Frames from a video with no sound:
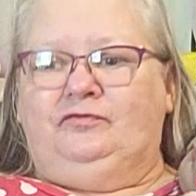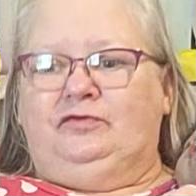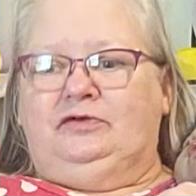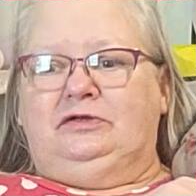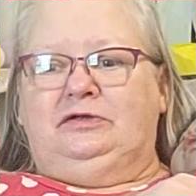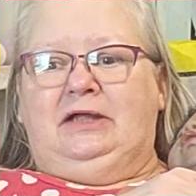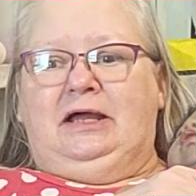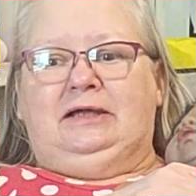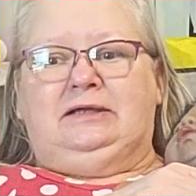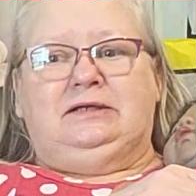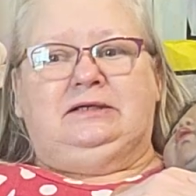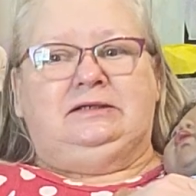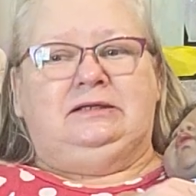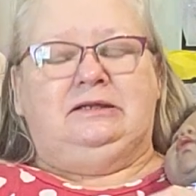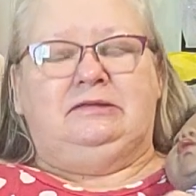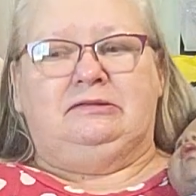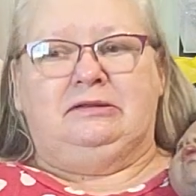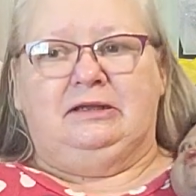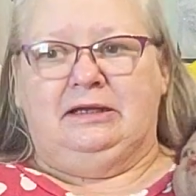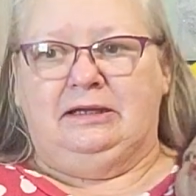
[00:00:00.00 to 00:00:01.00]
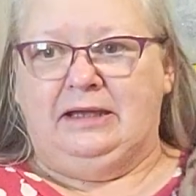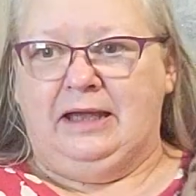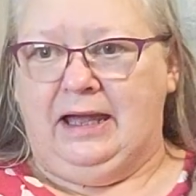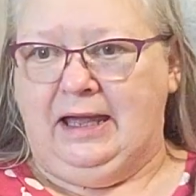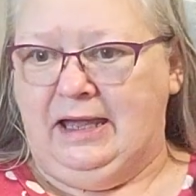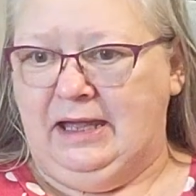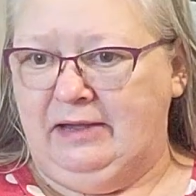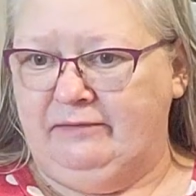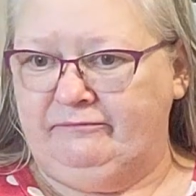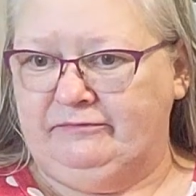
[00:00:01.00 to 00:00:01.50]
feel like anything I
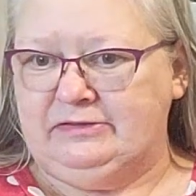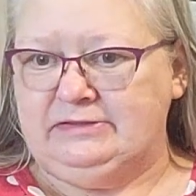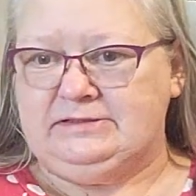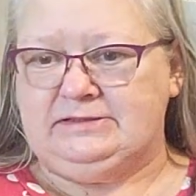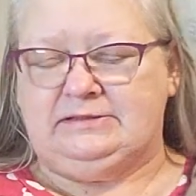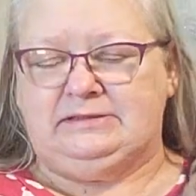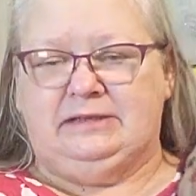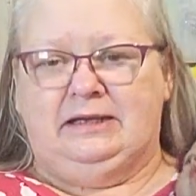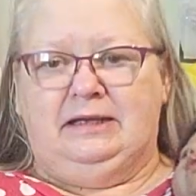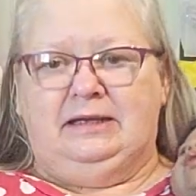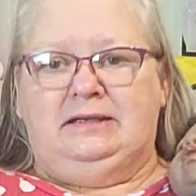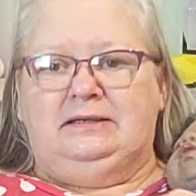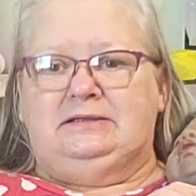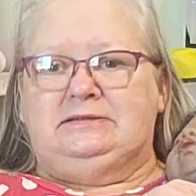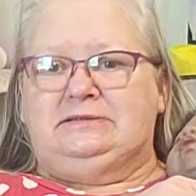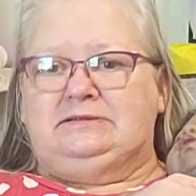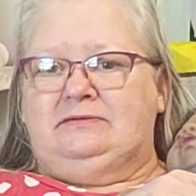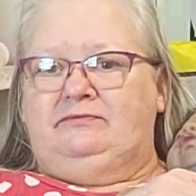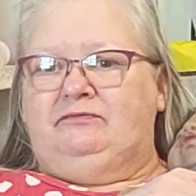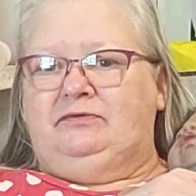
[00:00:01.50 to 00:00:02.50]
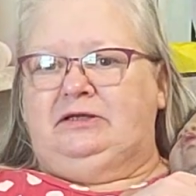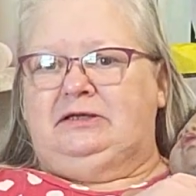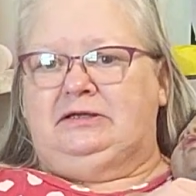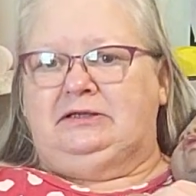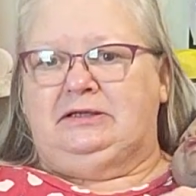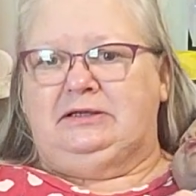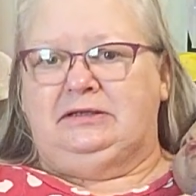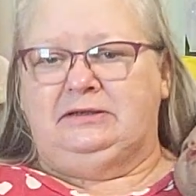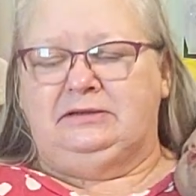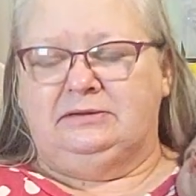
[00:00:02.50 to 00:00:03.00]
have to say is of
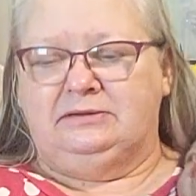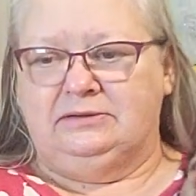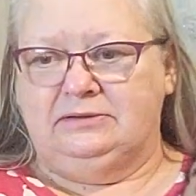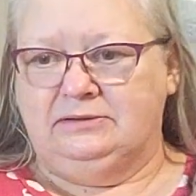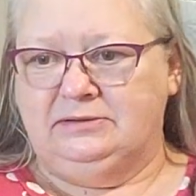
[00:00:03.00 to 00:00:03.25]
any,